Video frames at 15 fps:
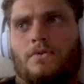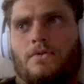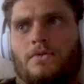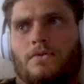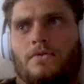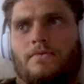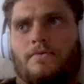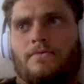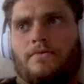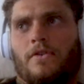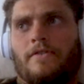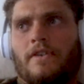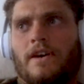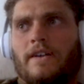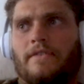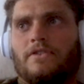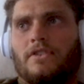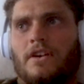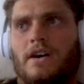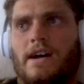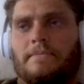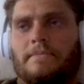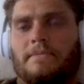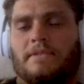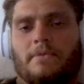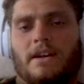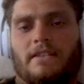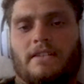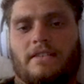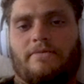4 or 5 times,
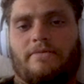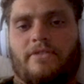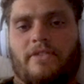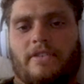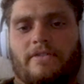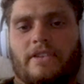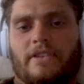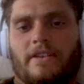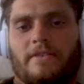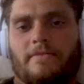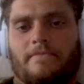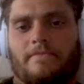but I'm frothing it.